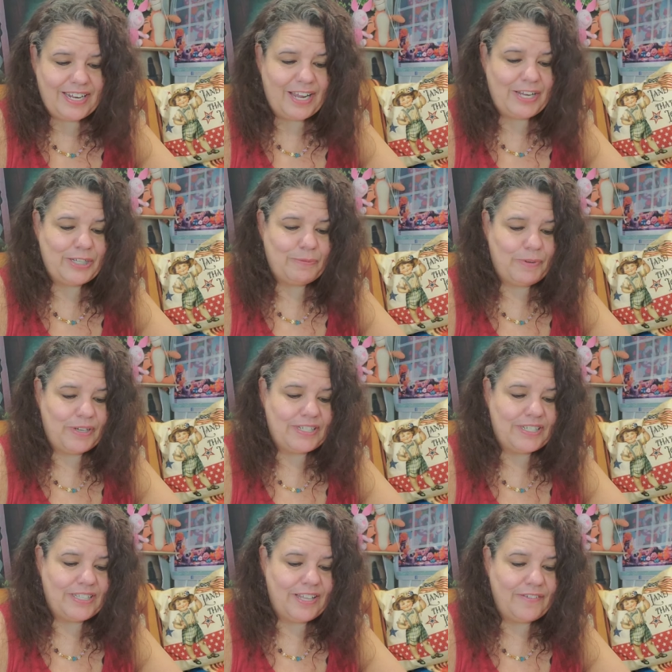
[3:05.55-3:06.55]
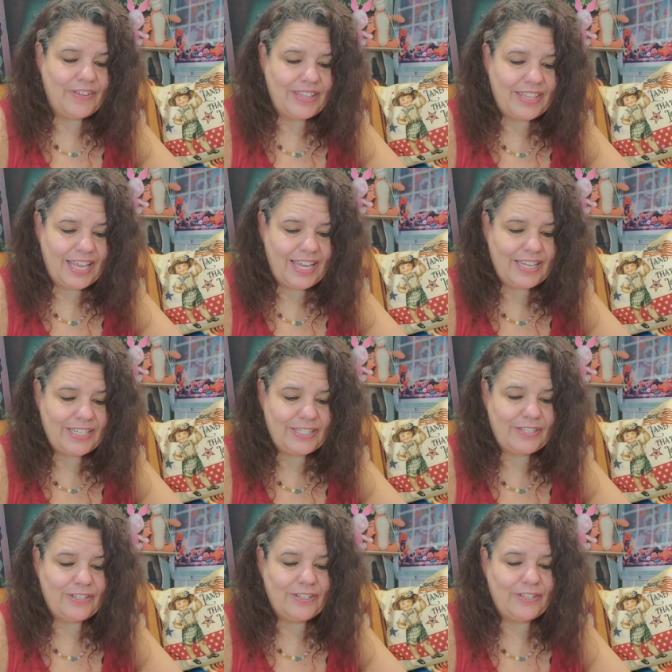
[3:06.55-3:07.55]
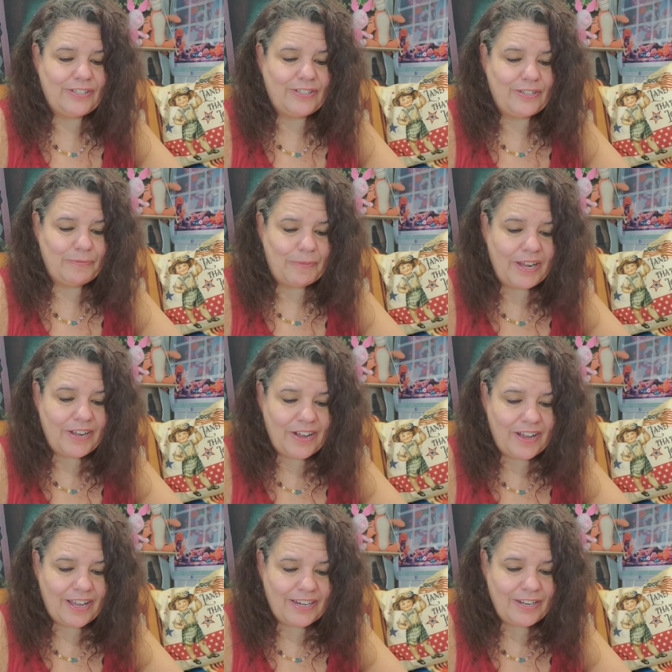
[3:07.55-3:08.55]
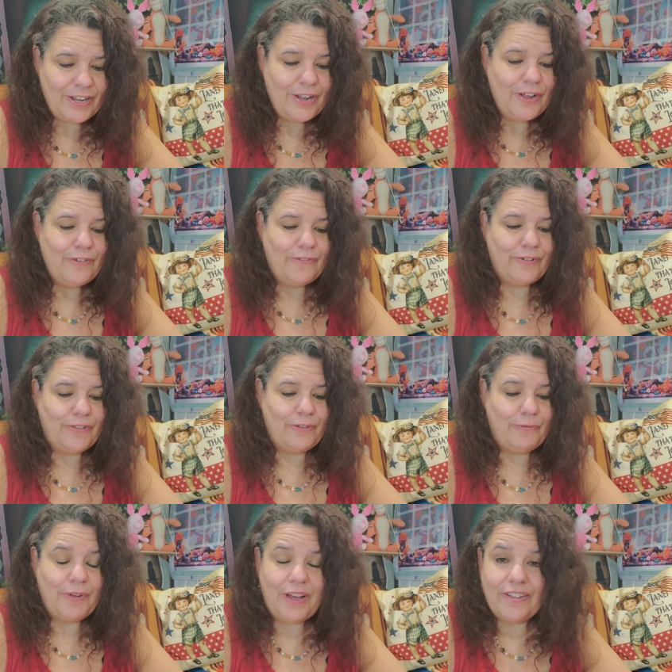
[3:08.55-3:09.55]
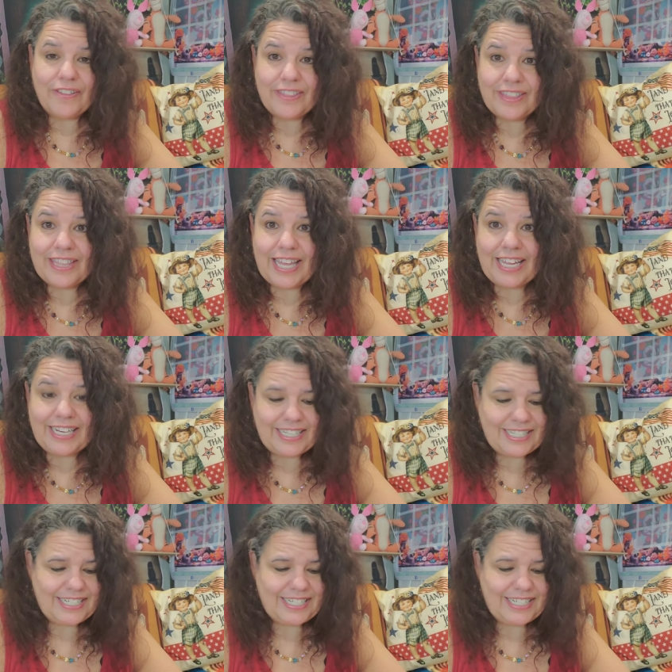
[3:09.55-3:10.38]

I express loving thanks to my God for the wealth that